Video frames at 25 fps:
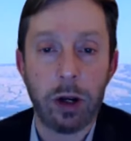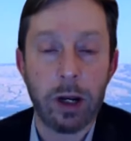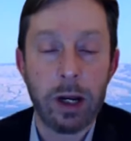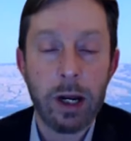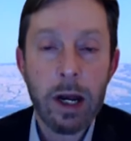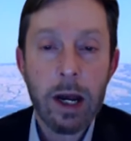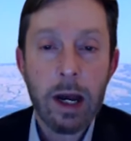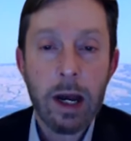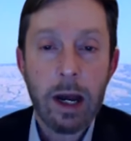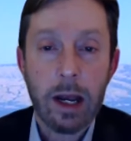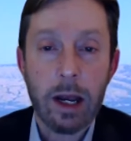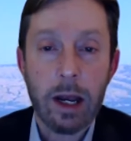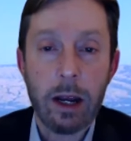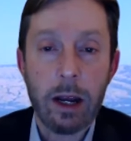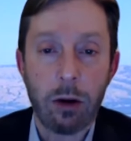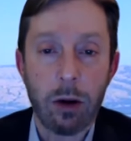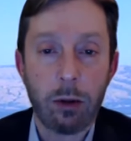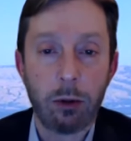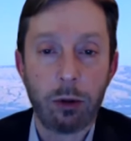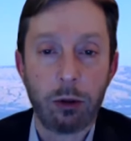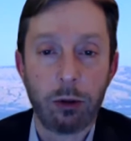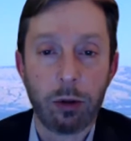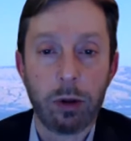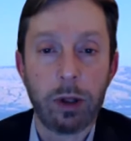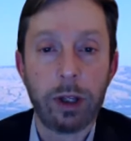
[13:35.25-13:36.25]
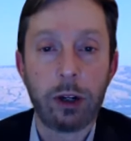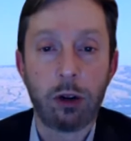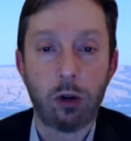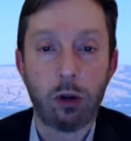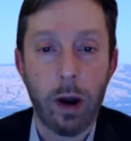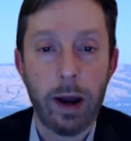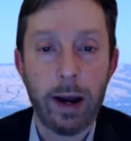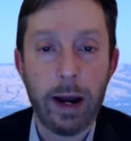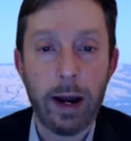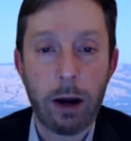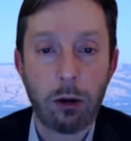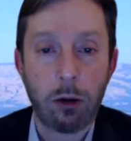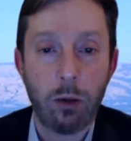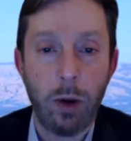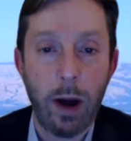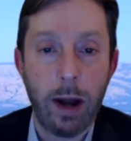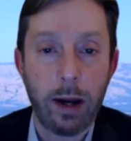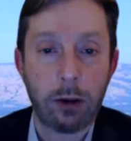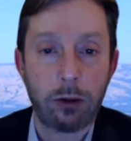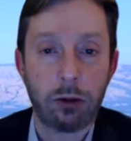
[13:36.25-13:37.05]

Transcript: And it was really great how Gwen